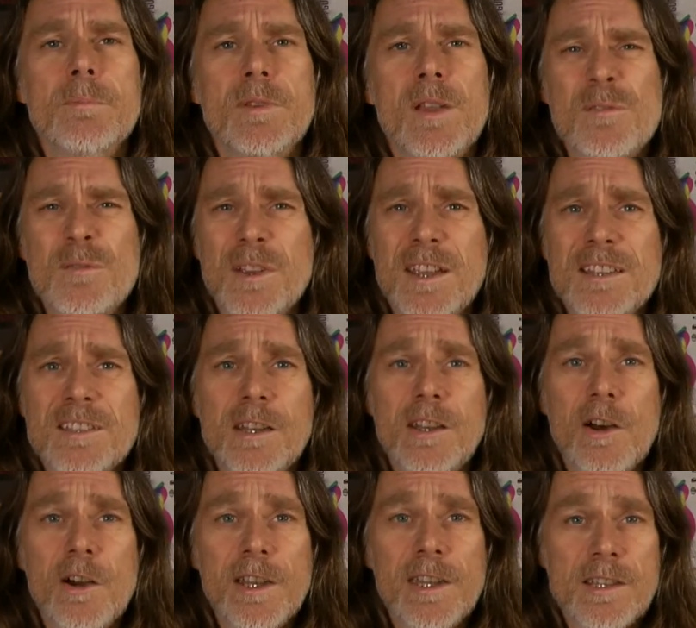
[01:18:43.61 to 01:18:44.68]
don't forget to
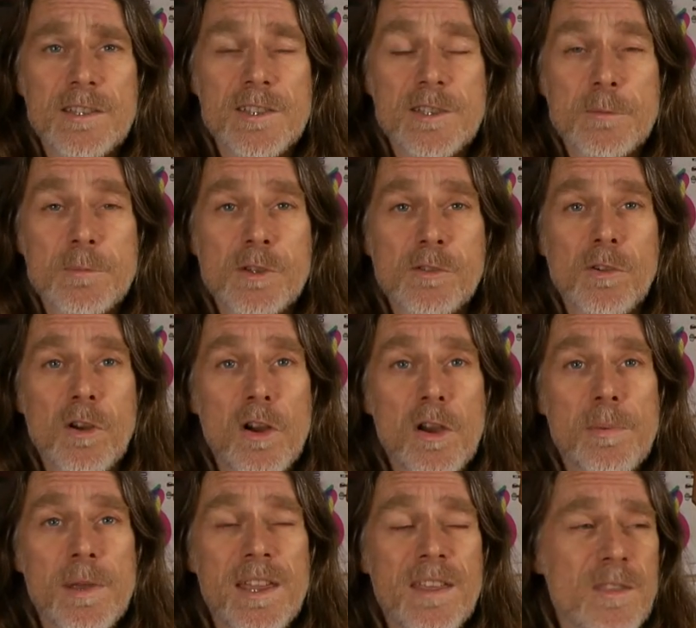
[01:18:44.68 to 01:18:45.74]
like,
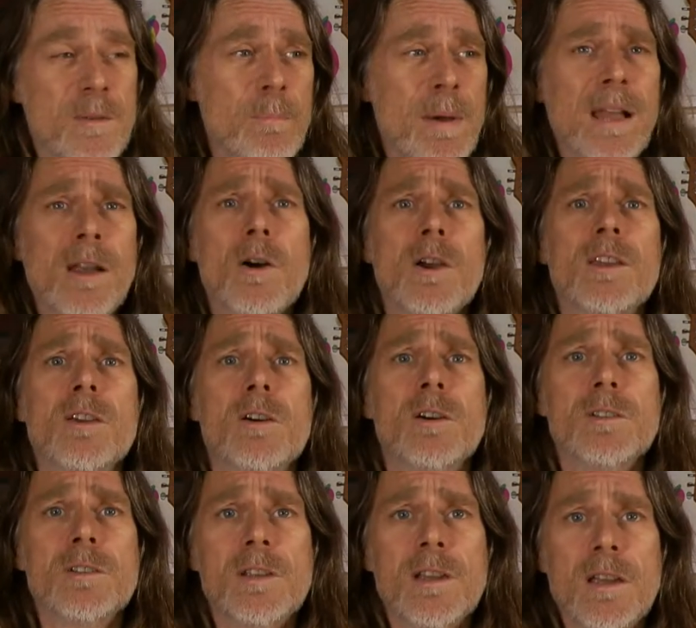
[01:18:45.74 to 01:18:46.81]
subscribe, hit the bell
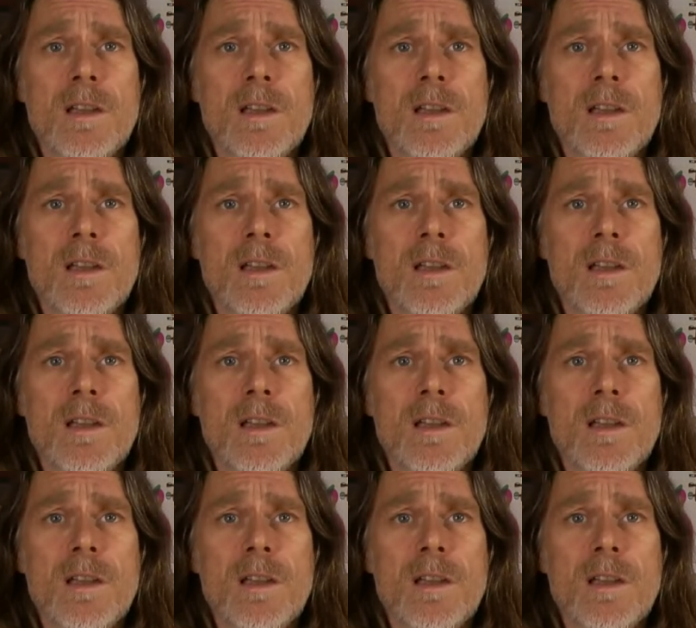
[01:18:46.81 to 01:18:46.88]
icon.